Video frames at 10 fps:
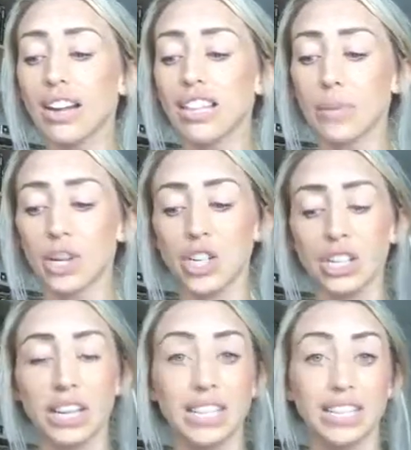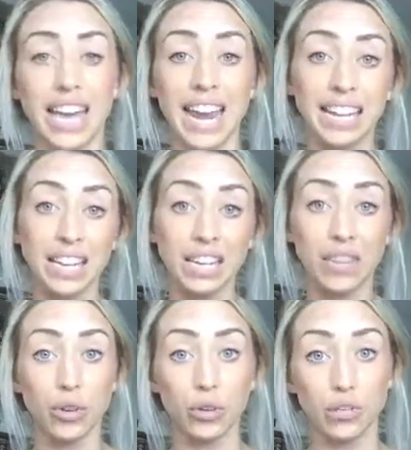especially because then I can
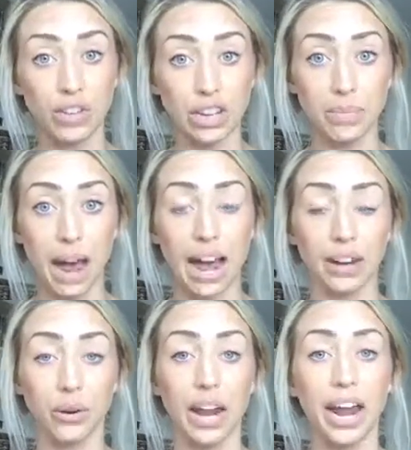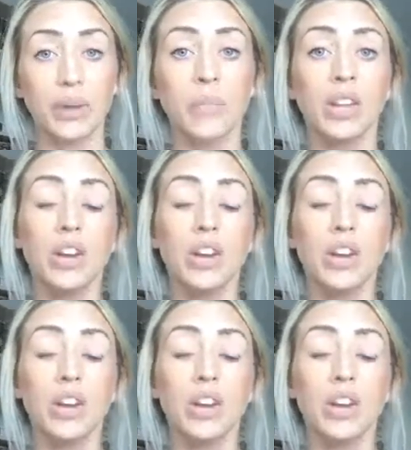give you feedback, okay?